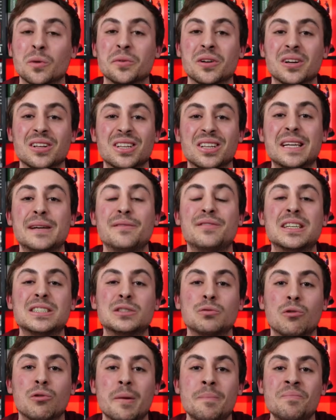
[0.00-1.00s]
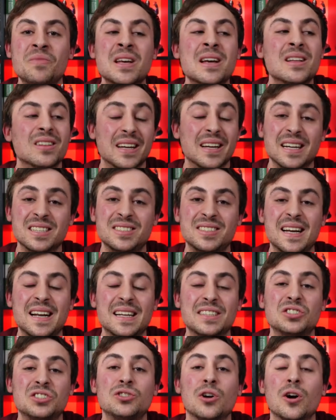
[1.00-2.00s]
I'm going to leave this one. Like I said,
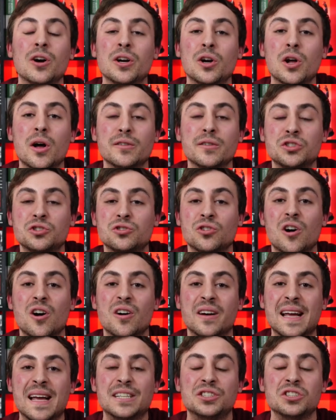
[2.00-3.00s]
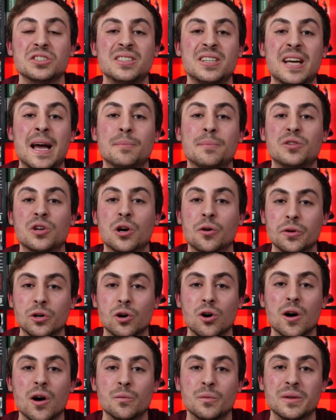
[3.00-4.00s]
it started off strong and just kept
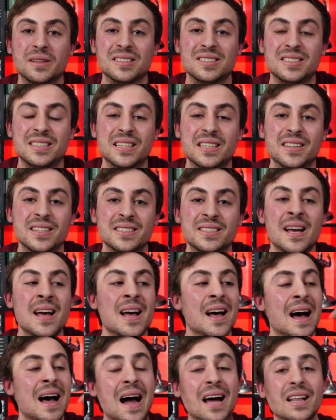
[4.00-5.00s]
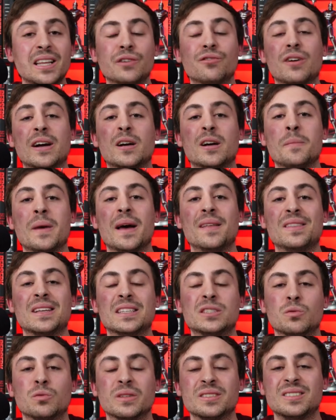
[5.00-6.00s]
going on with the series. Highly recommend
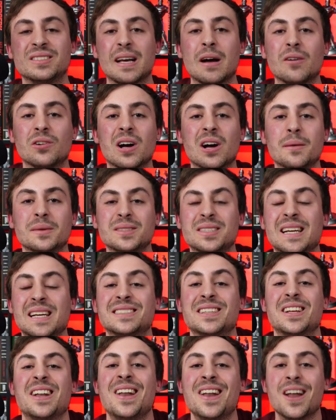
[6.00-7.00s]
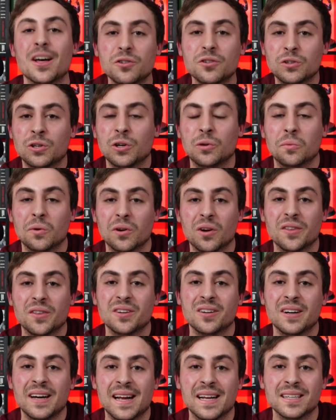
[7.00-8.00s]
this one. Scout Comics has another good one on
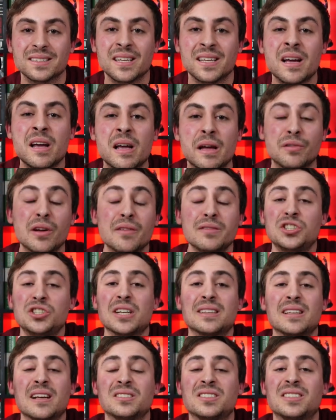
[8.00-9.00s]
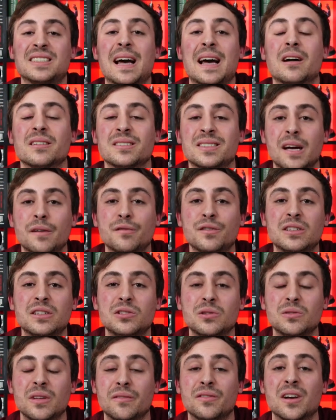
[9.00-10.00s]
their hands. If you haven't checked out Scout, definitely
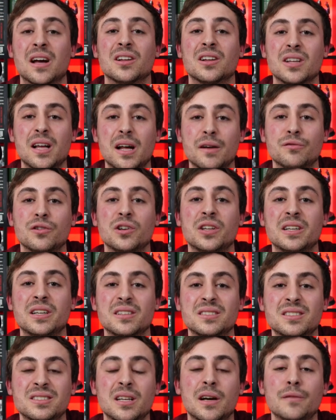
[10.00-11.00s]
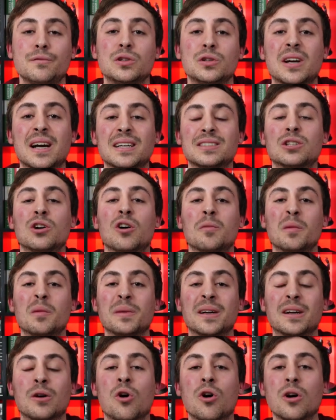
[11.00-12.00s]
do. They've got a lot of really good stuff. You guys know I'm a
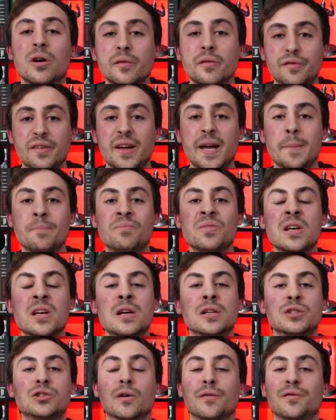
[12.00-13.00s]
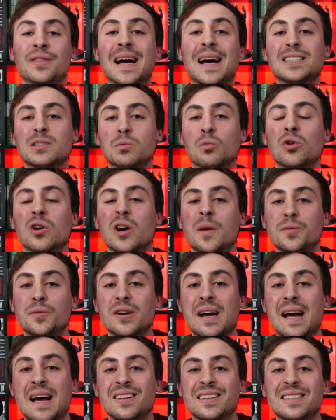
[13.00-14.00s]
big horror fan. So if that's that's more up
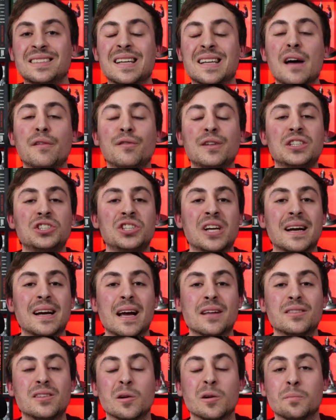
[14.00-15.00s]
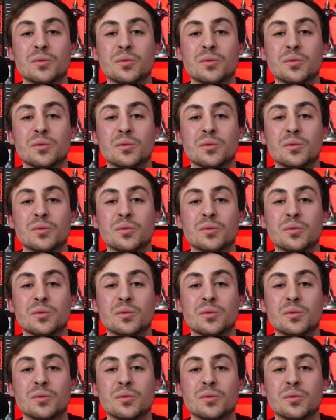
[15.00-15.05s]
your alley, definitely check out their